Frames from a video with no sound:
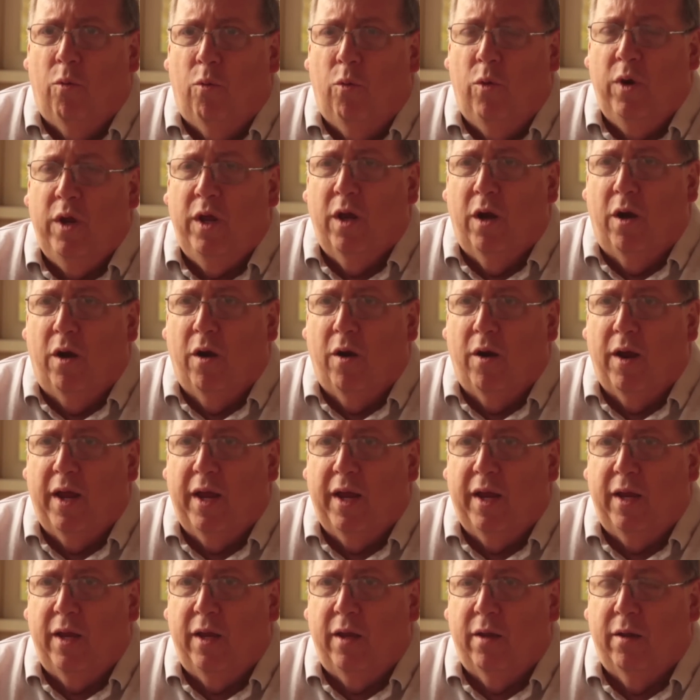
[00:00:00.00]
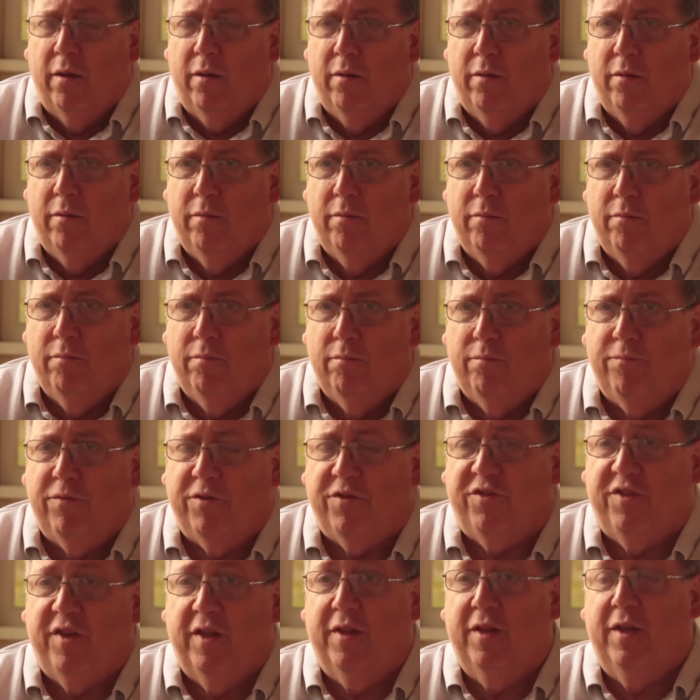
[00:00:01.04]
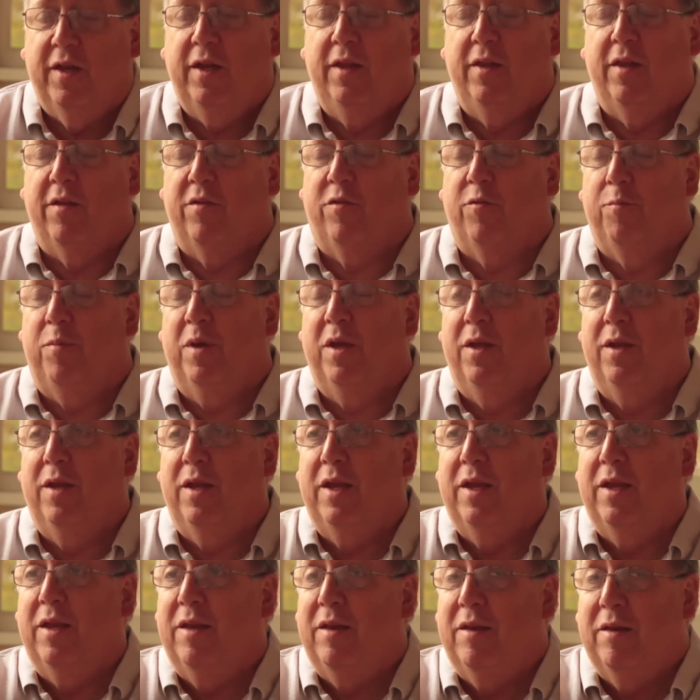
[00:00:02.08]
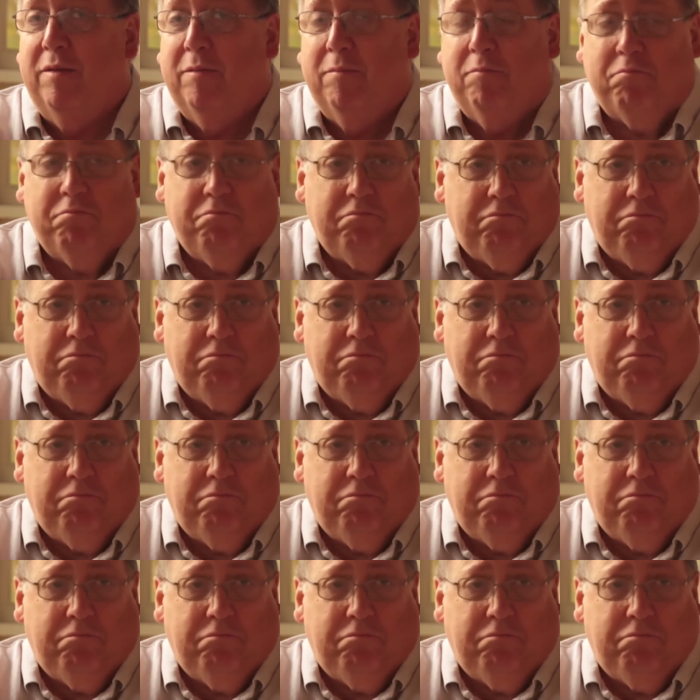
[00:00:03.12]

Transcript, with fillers: We are a facility that's been in